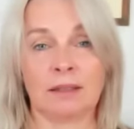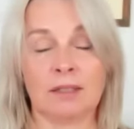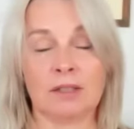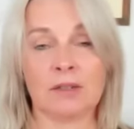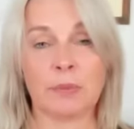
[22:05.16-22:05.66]
And
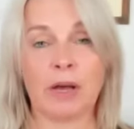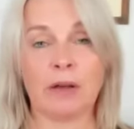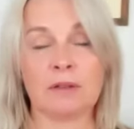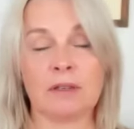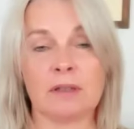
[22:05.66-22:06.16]
it just
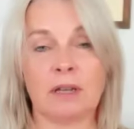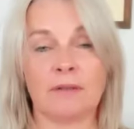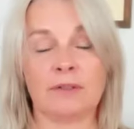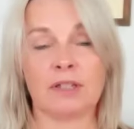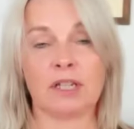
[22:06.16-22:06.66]
pulses
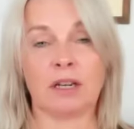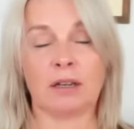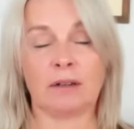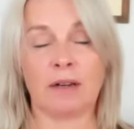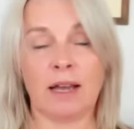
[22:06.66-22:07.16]
love to
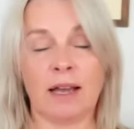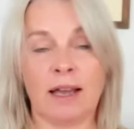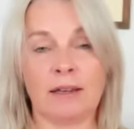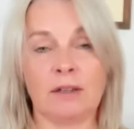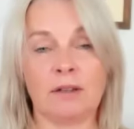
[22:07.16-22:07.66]
you.
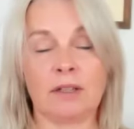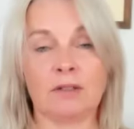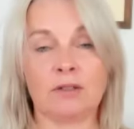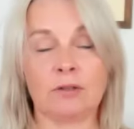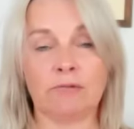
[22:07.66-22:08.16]
And you
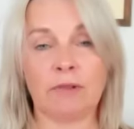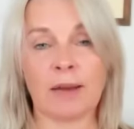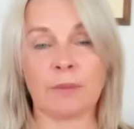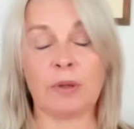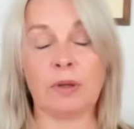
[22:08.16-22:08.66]
can
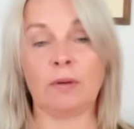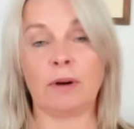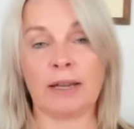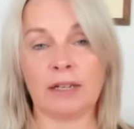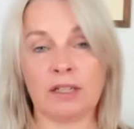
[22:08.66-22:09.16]
wrap
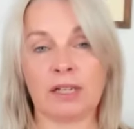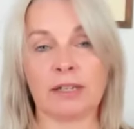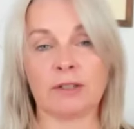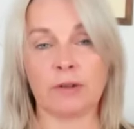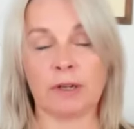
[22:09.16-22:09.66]
your
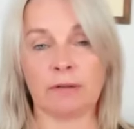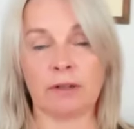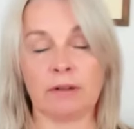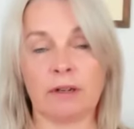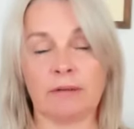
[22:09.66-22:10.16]
energetic tree
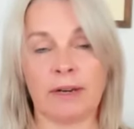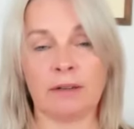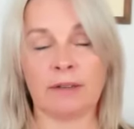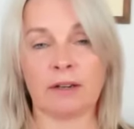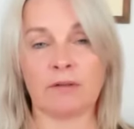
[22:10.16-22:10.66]
root
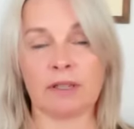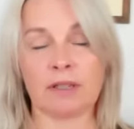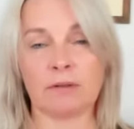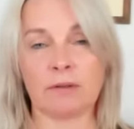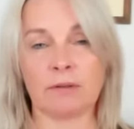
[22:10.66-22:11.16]
around that
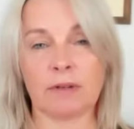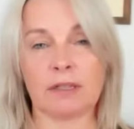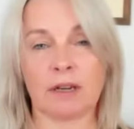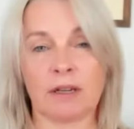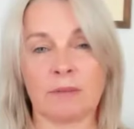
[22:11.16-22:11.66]
crystal three
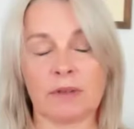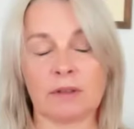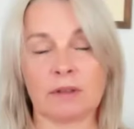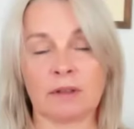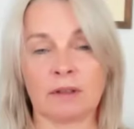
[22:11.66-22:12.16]

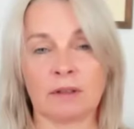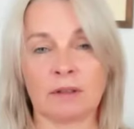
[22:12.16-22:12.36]
times